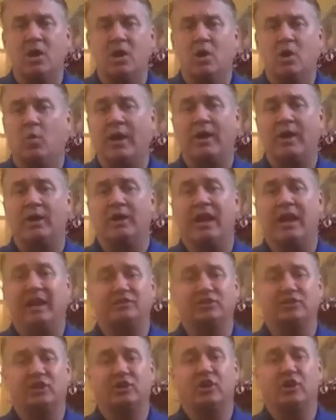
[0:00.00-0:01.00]
What I'd like
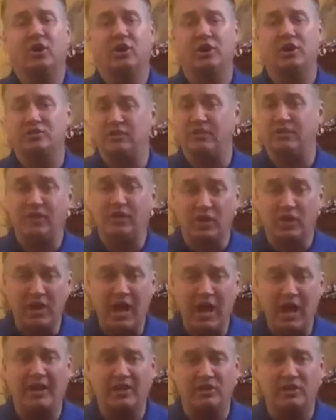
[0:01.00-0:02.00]
to encourage you, if you're
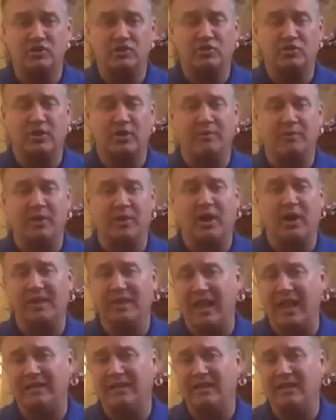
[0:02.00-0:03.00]
not a distributor, I'd
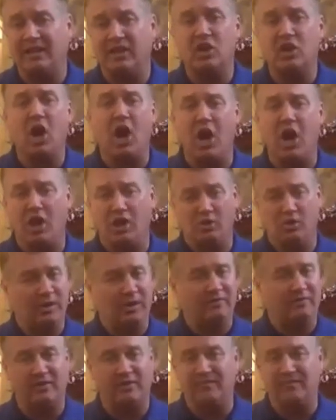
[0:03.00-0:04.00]
like you to call
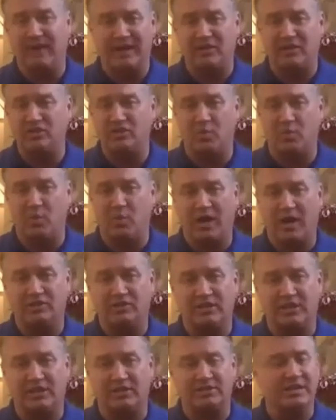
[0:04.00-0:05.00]
whoever invited you to watch
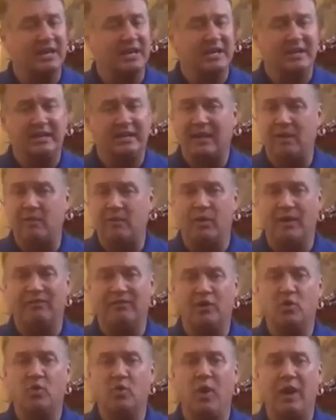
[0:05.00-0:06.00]
this. Get
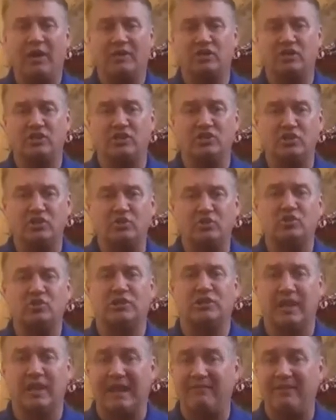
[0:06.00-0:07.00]
whatever questions you
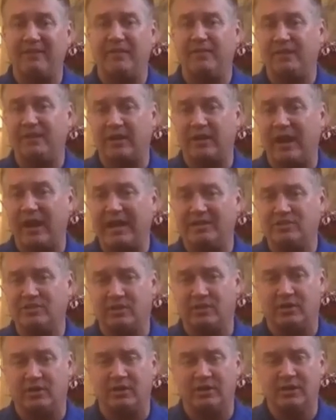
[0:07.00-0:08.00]
still have out there
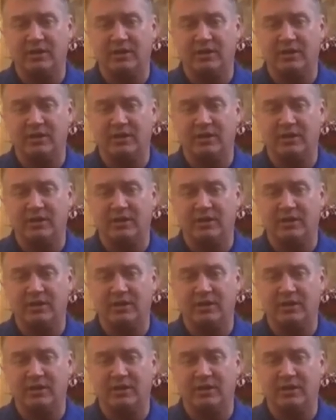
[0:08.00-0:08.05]
answered.